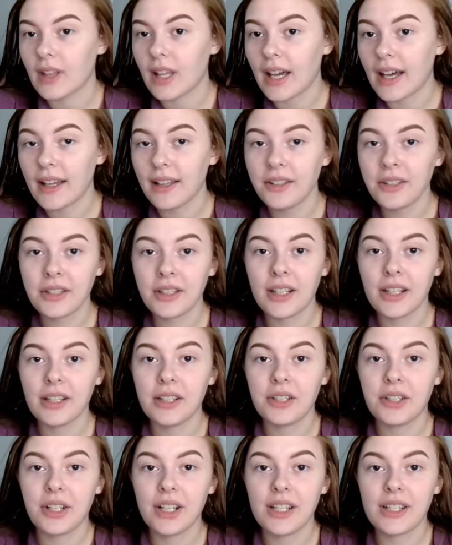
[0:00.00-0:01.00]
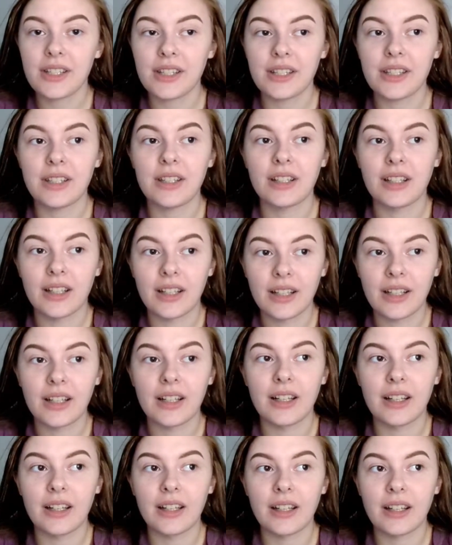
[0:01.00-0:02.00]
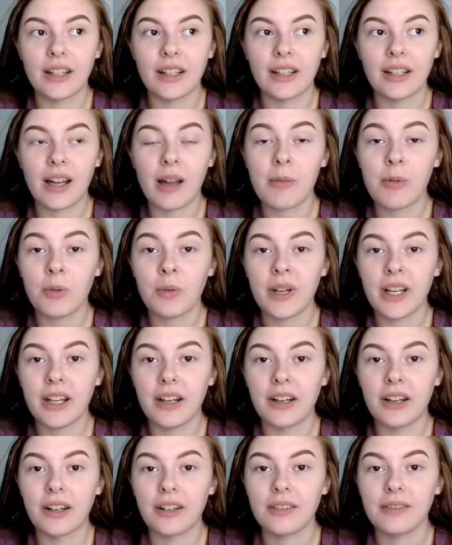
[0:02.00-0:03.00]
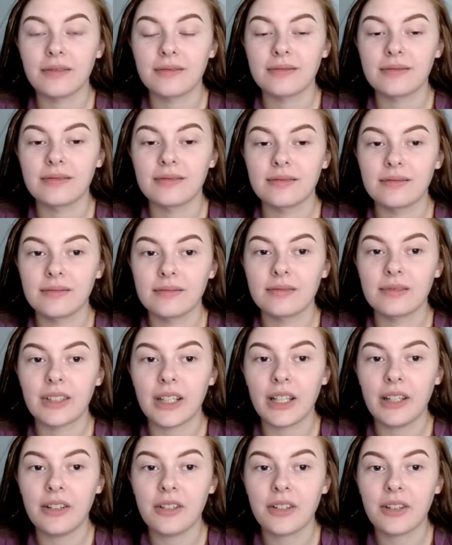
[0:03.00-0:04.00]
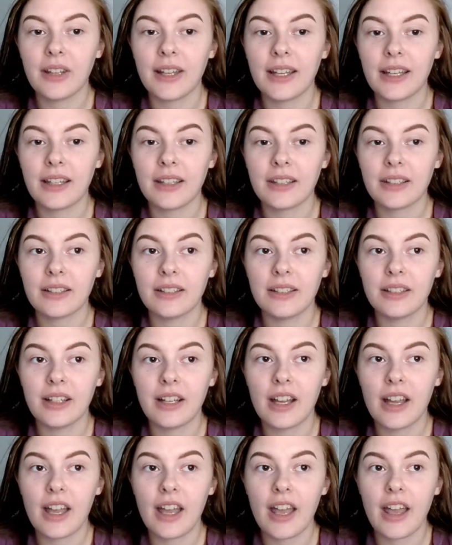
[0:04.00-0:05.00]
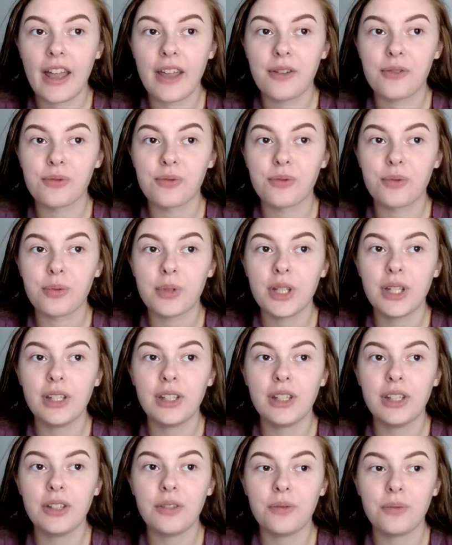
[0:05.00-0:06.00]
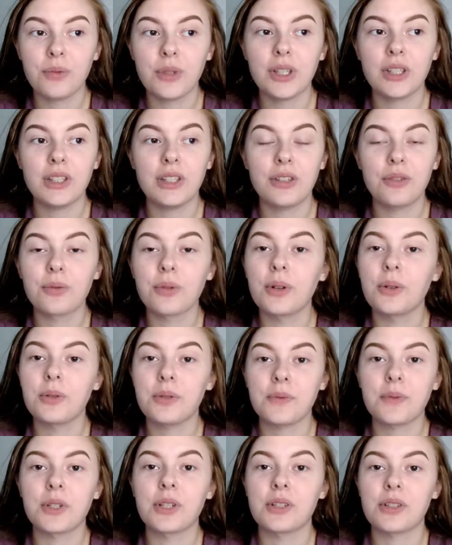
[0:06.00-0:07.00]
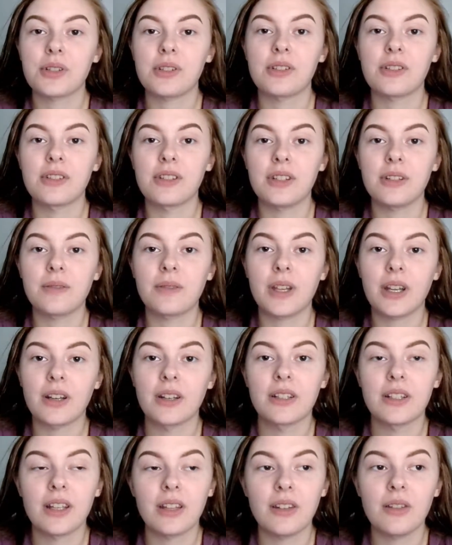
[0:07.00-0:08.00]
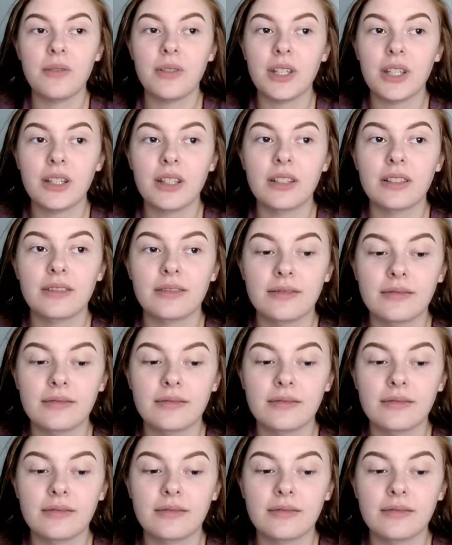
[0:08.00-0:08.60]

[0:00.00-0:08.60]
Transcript: I look kind of crazy, I'm aware. I look like a really, really gross version of Cara Delevingne.